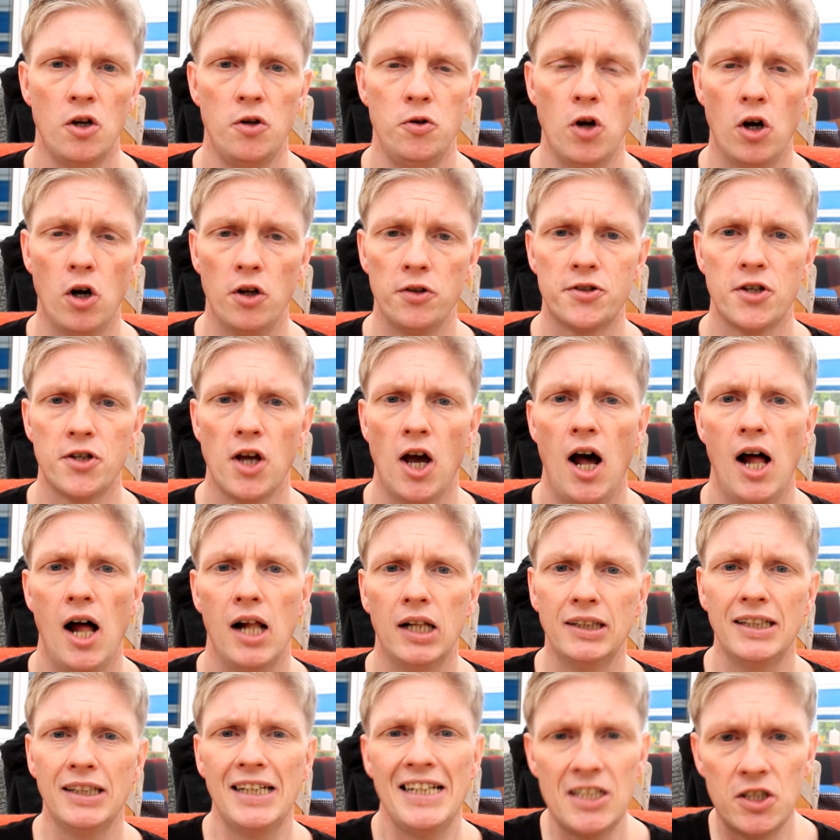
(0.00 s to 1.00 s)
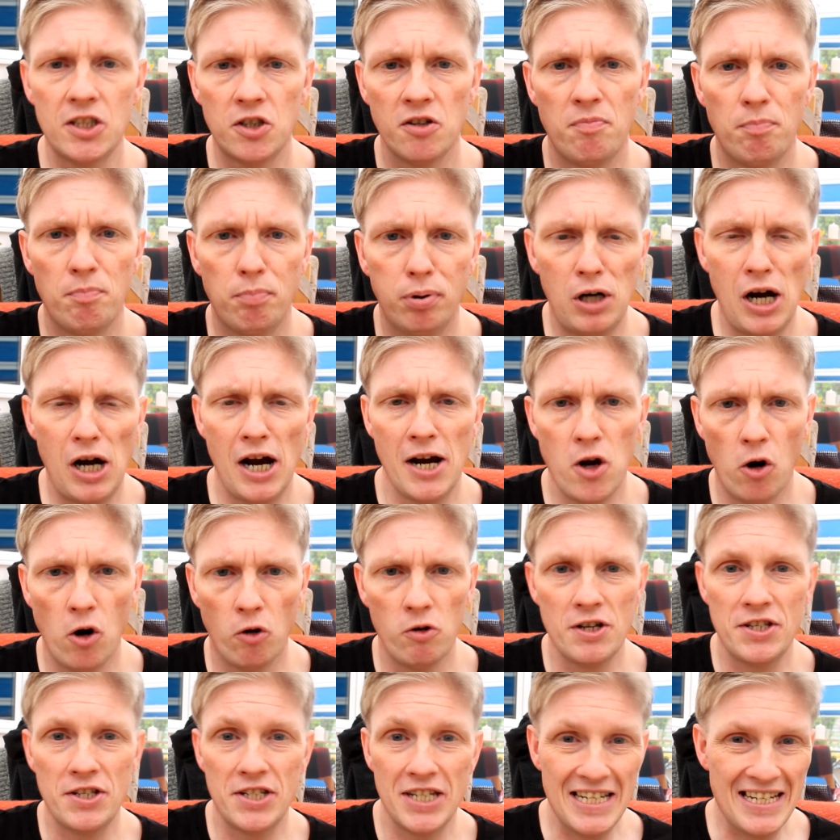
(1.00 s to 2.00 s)
not a list of
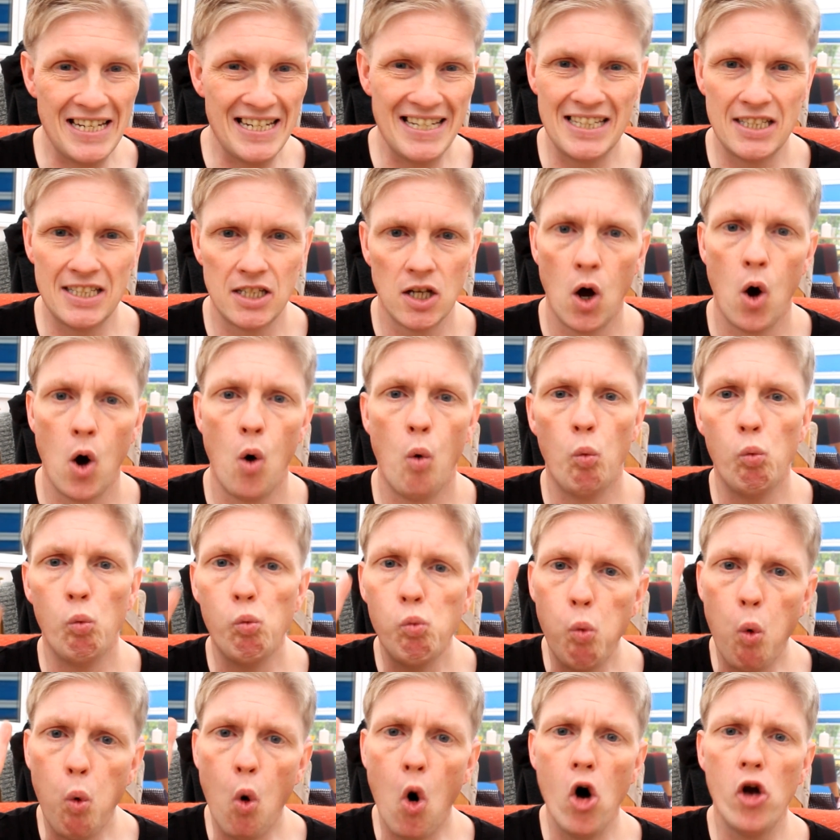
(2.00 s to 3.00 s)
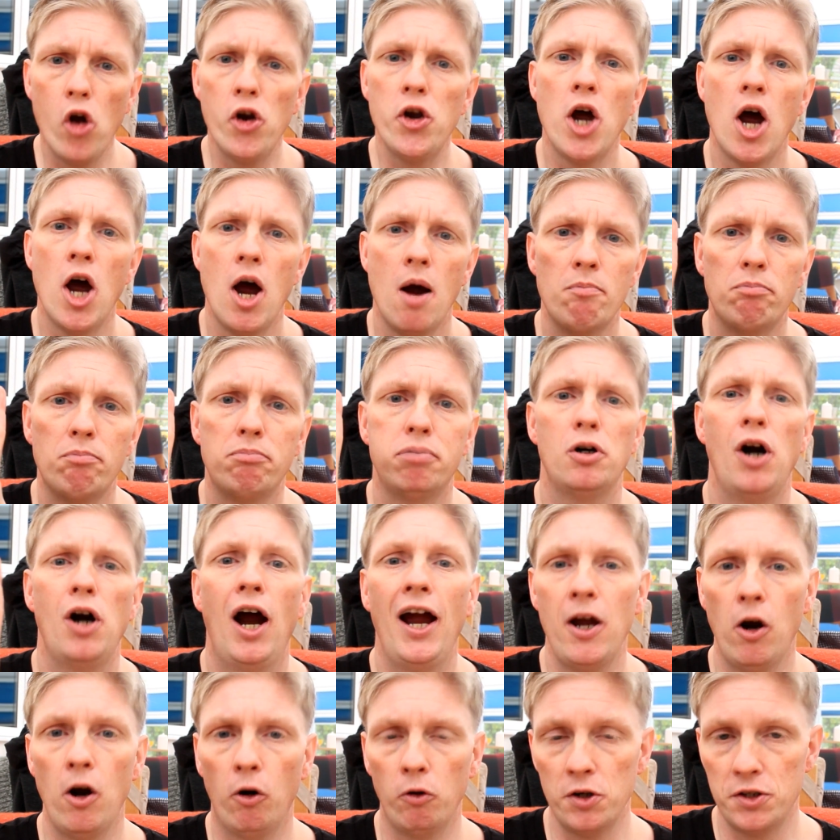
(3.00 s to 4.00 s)
priorities, one
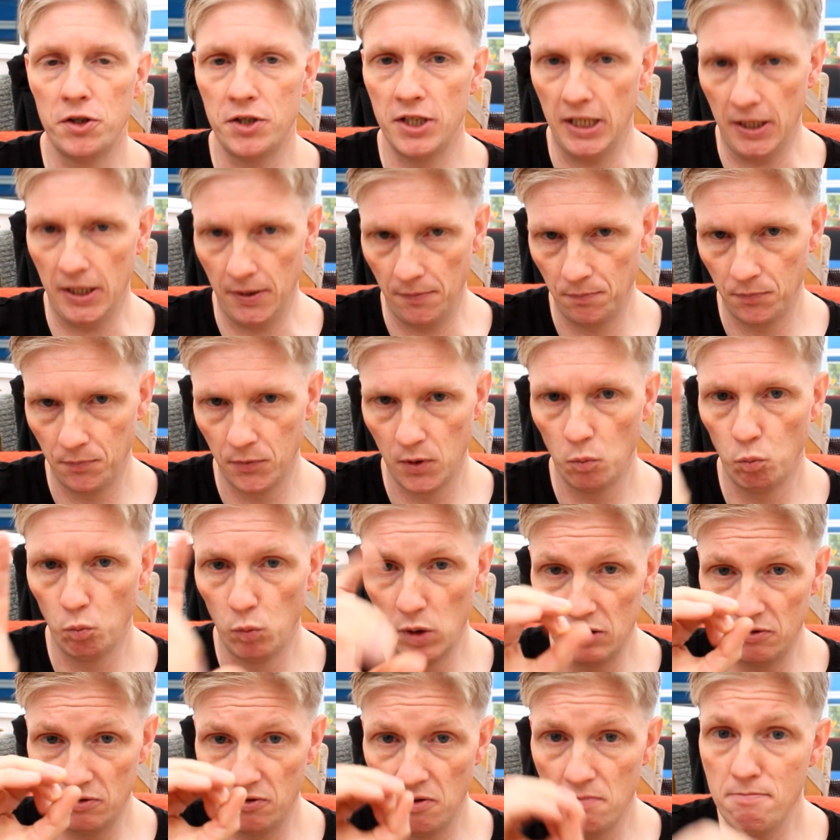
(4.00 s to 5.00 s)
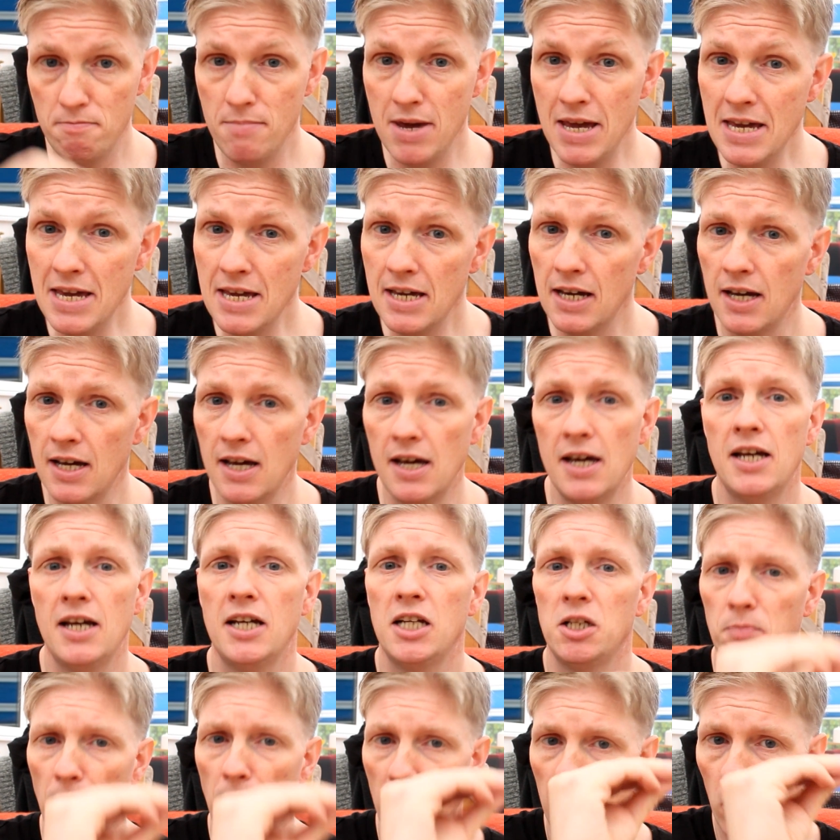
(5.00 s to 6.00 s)
priority, which for me
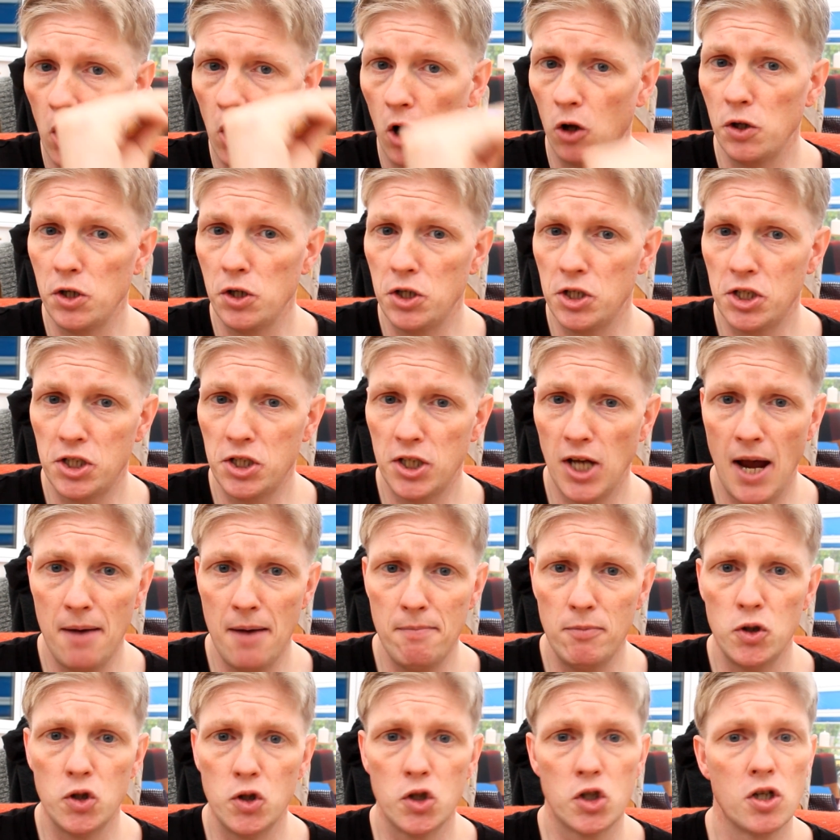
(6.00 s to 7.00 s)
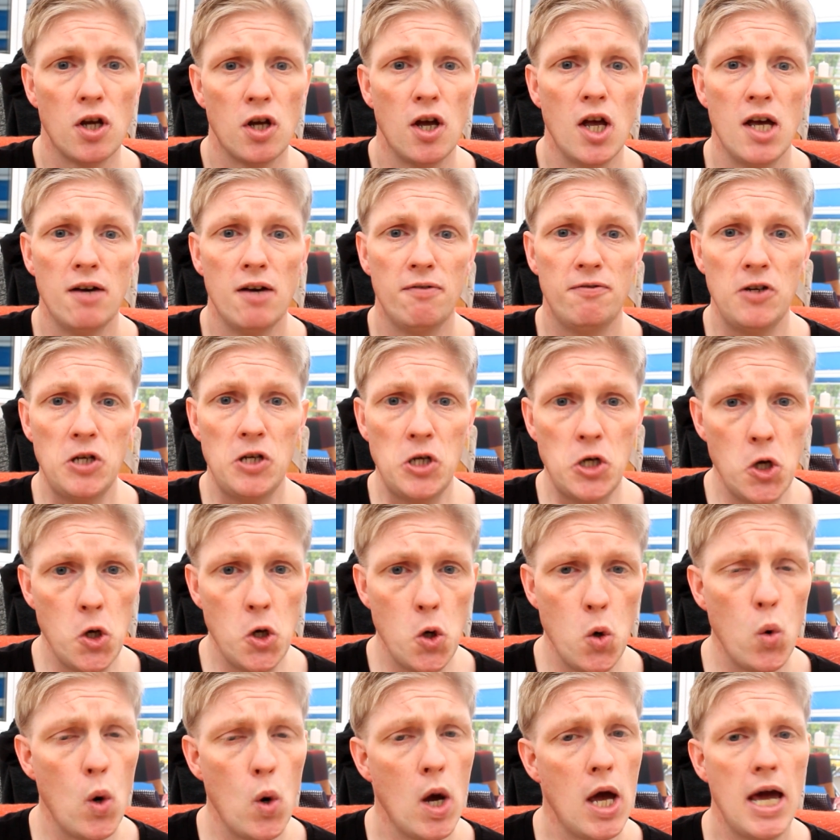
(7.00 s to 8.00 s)
is my college assignments. For
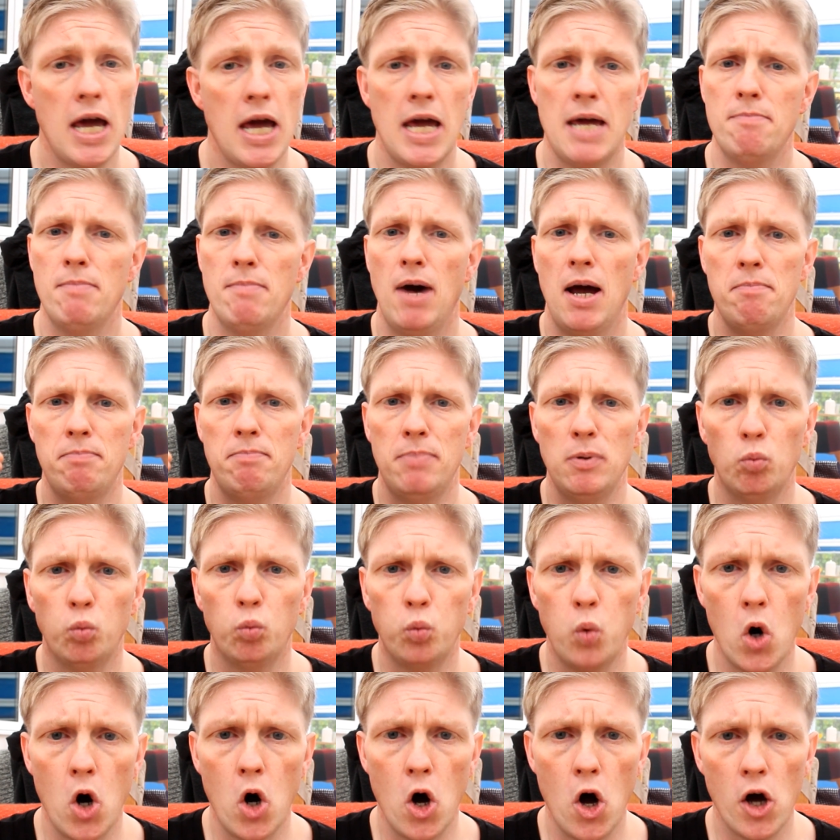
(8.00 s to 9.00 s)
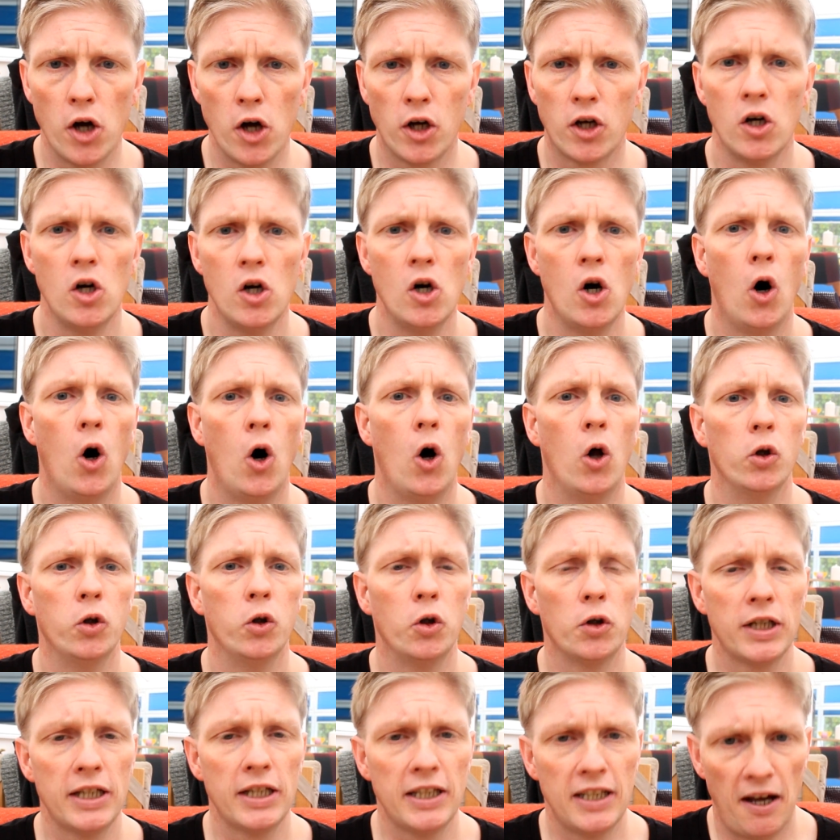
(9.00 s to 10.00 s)
you, it might be work, or
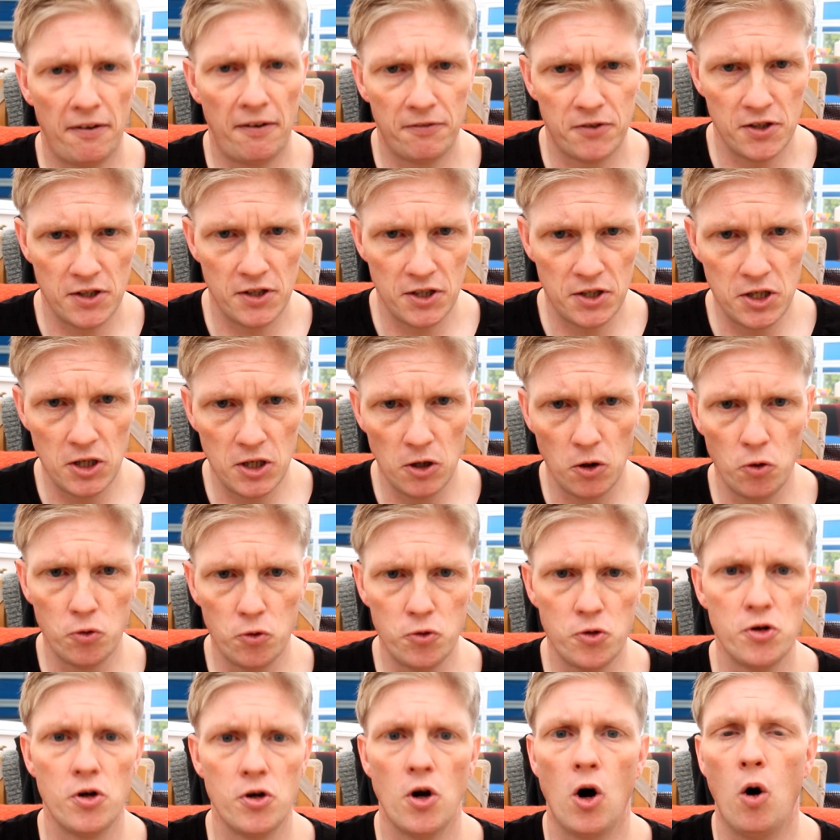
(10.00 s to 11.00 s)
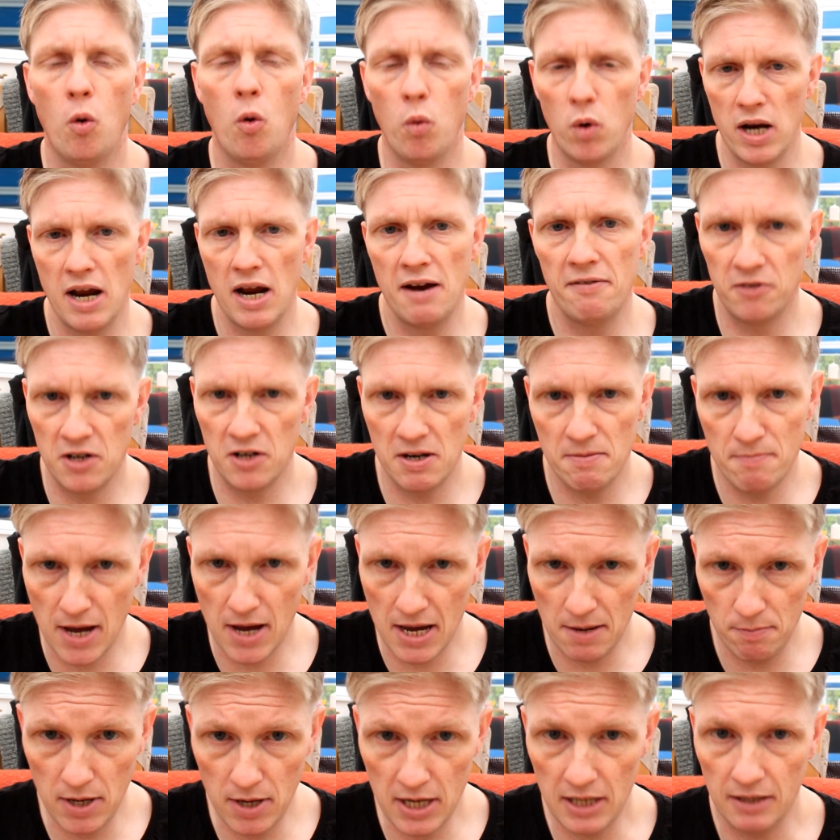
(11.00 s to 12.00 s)
looking after the children, or whatever it
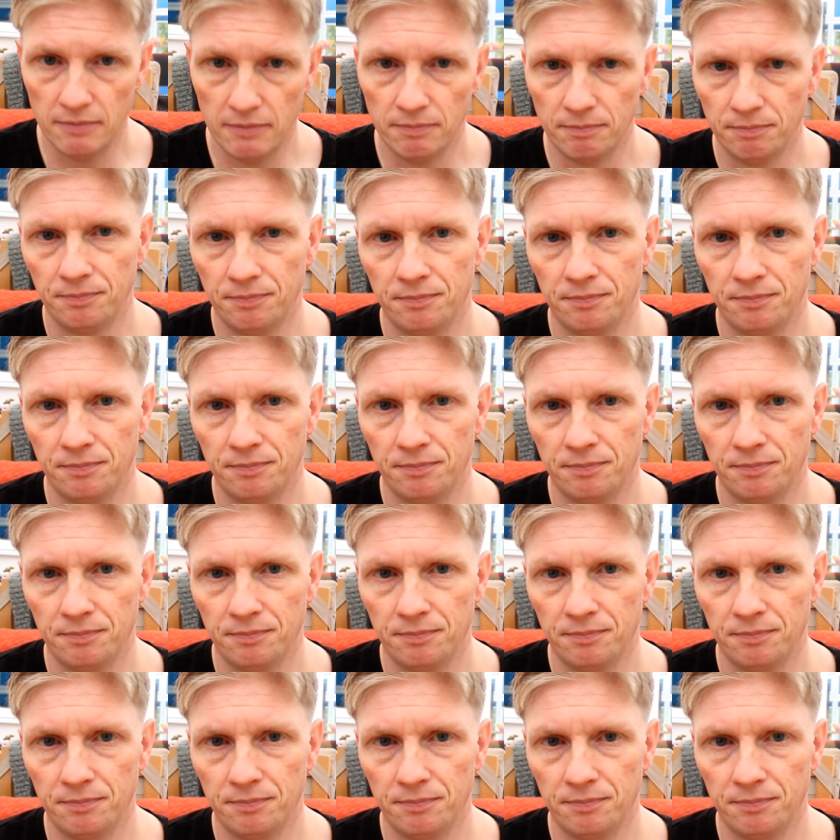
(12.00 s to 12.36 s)
may be.